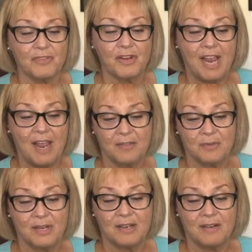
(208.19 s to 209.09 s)
for
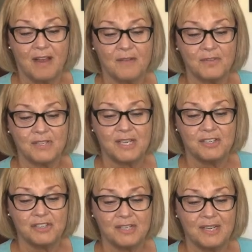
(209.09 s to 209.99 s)
gathering and
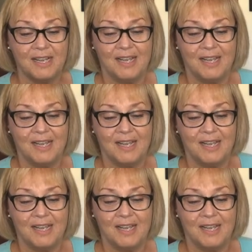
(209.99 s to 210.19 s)
conversation,